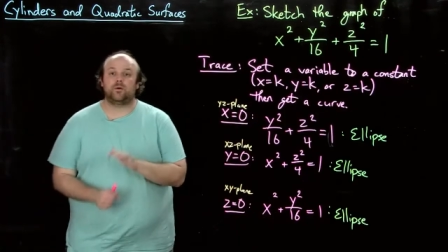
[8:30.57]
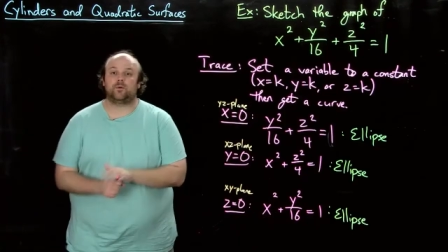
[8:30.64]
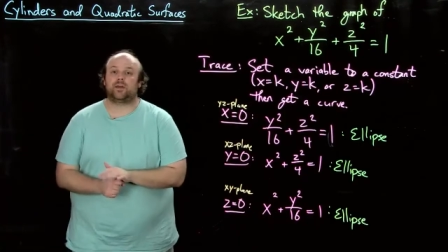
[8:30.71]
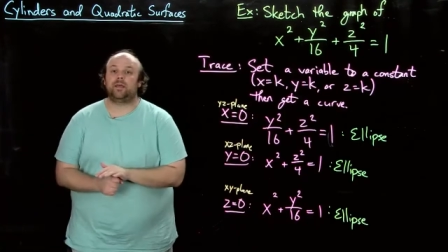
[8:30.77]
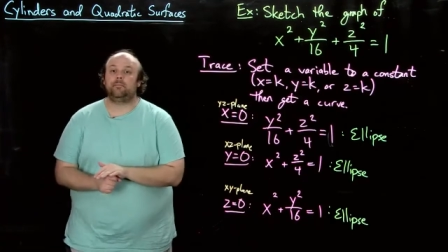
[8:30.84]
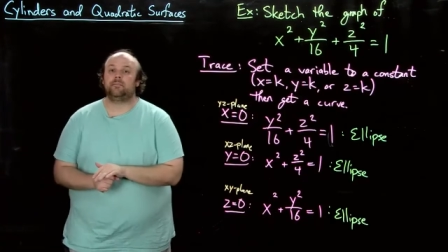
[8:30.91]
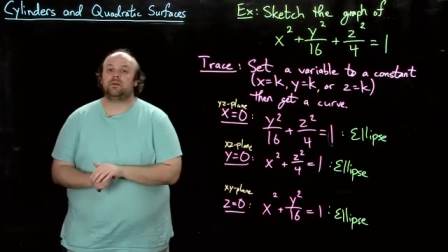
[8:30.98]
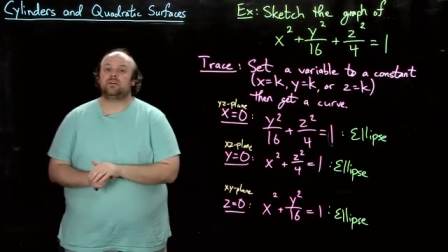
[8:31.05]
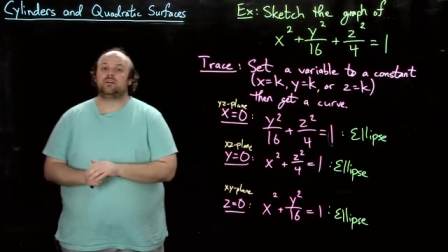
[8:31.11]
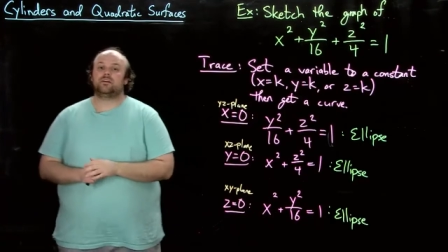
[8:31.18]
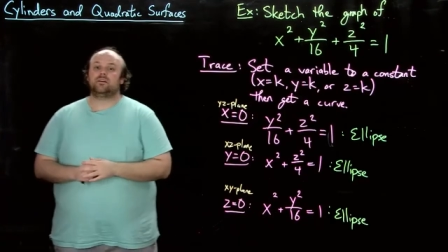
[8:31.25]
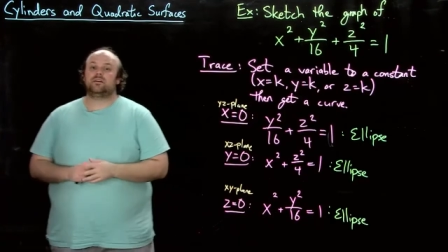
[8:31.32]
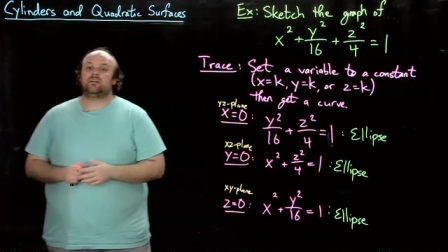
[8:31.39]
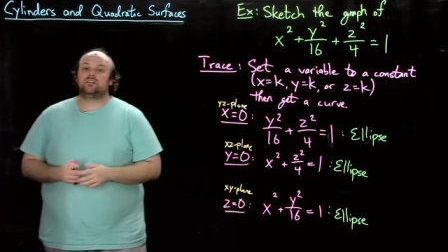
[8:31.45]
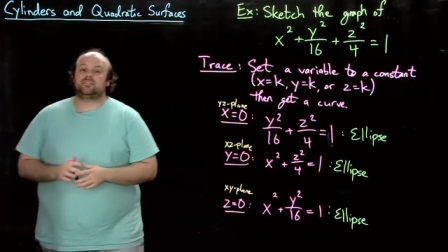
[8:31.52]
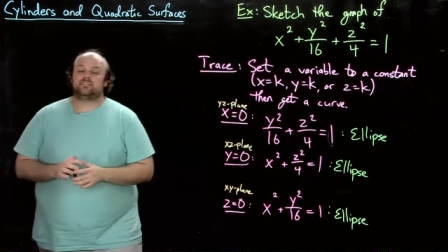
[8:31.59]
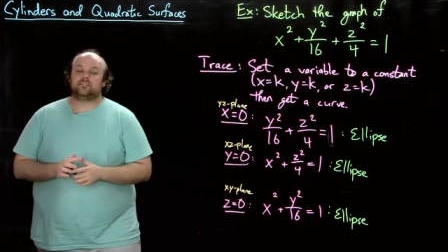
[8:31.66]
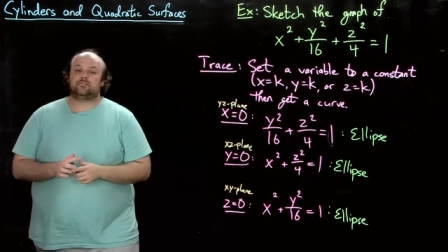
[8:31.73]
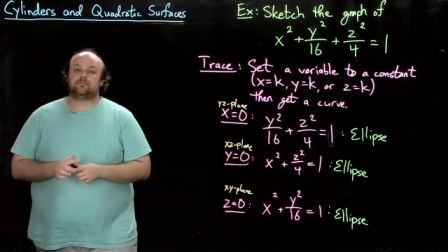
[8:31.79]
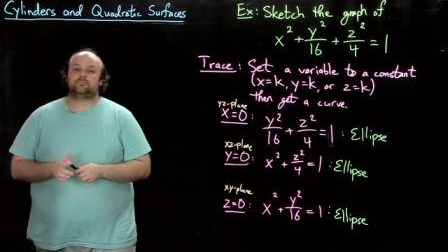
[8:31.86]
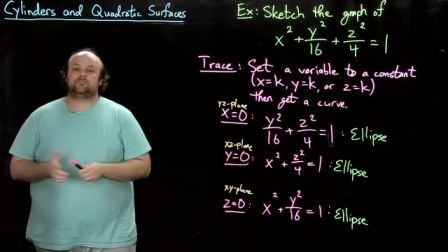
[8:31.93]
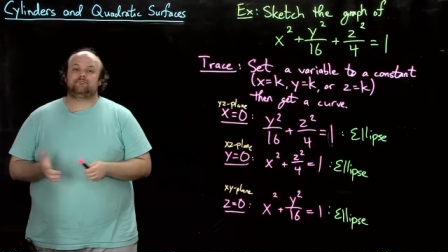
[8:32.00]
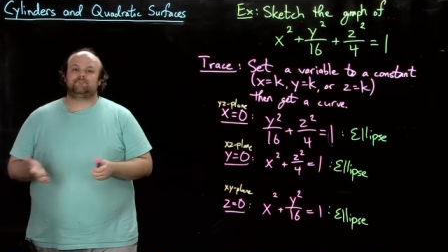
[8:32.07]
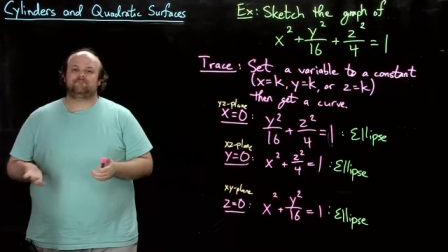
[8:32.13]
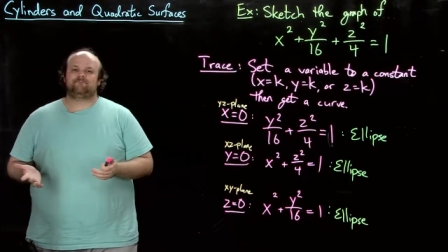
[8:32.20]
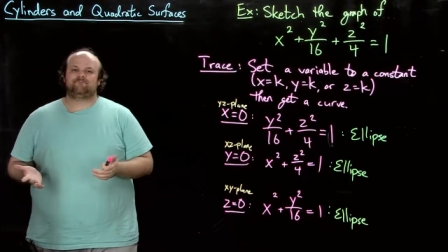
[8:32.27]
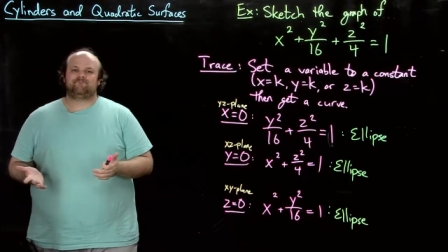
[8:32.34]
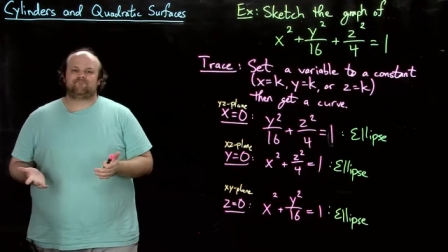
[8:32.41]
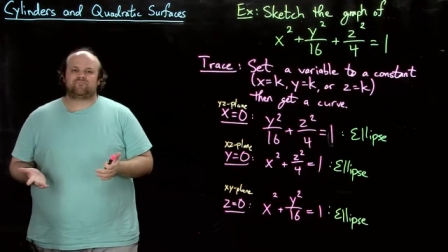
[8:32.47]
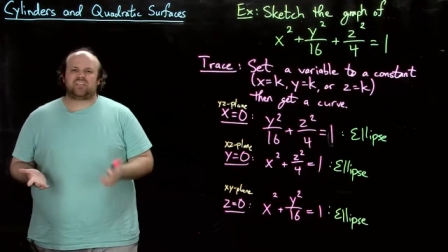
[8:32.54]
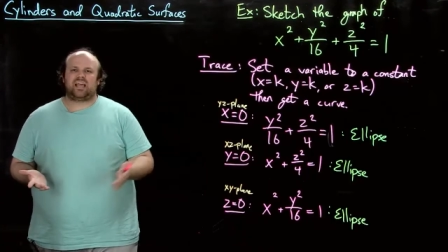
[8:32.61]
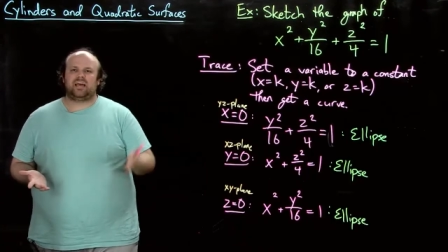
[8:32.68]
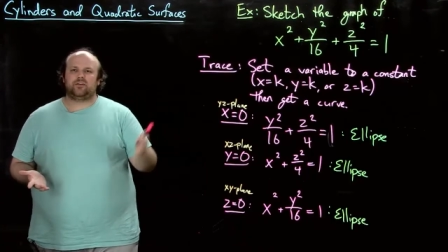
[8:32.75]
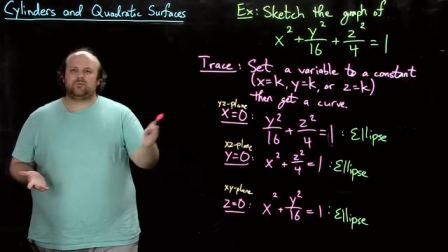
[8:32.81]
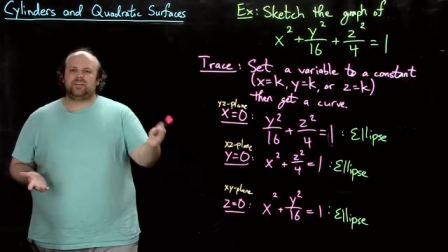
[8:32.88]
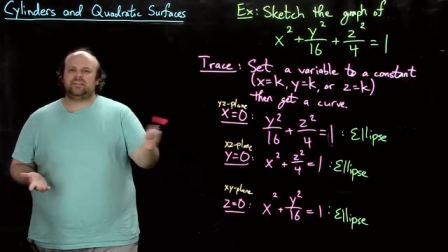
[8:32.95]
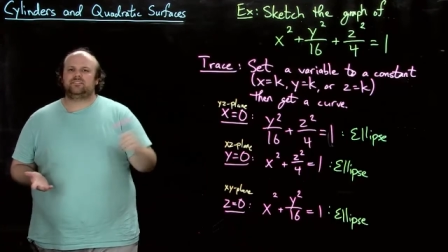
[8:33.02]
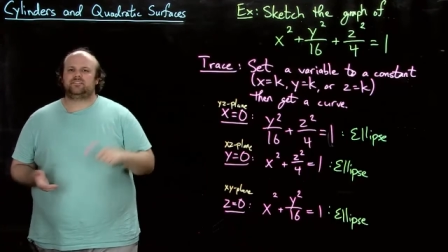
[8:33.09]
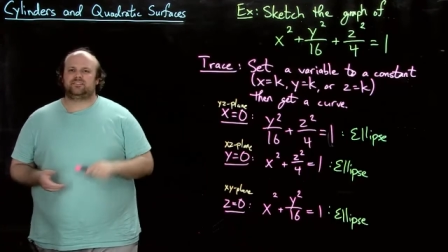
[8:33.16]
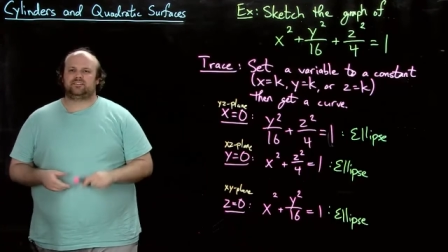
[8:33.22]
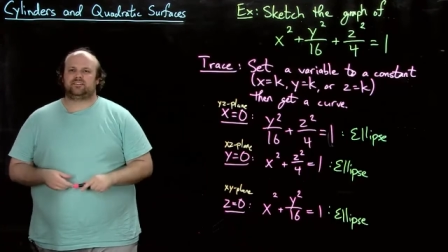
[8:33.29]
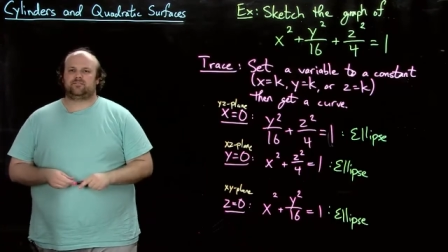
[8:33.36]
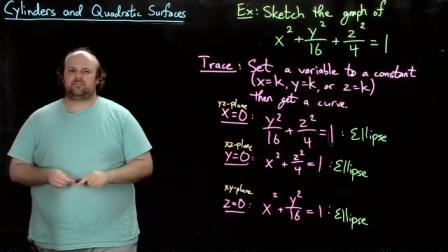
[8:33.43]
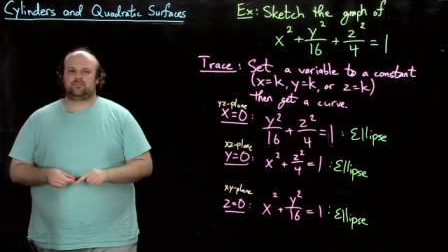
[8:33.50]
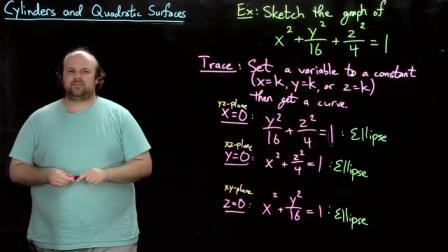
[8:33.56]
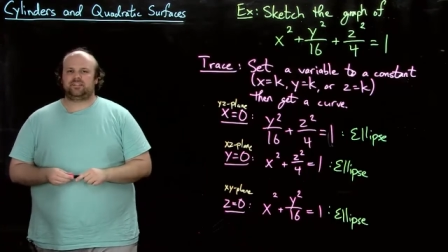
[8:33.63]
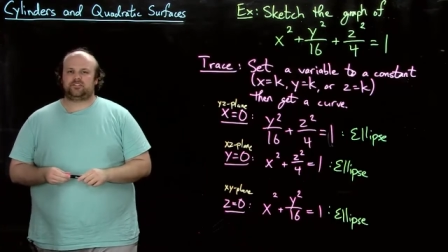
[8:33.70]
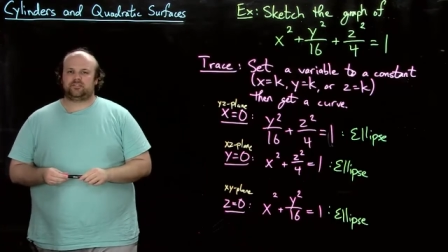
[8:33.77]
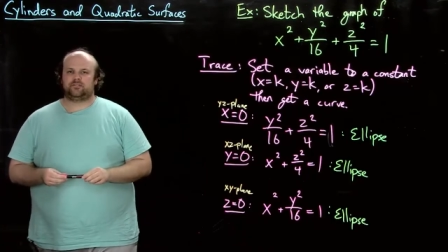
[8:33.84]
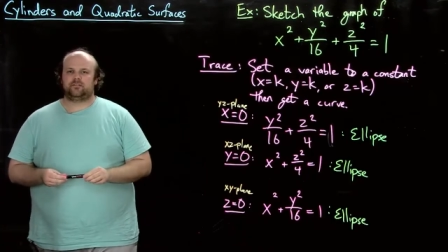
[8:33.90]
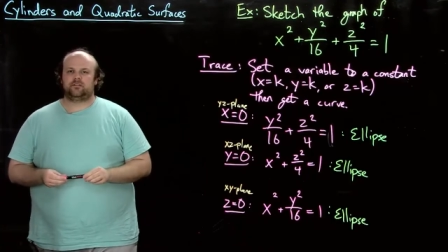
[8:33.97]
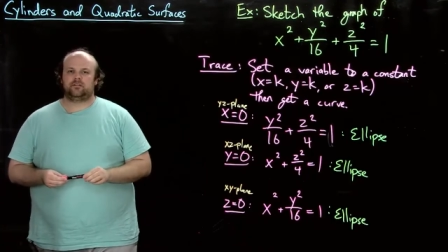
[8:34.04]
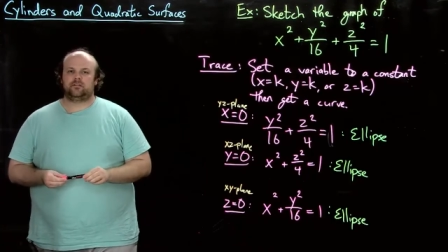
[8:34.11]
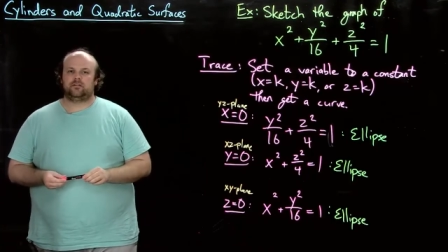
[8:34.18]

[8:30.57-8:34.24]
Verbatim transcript: Okay, so how do we use this information?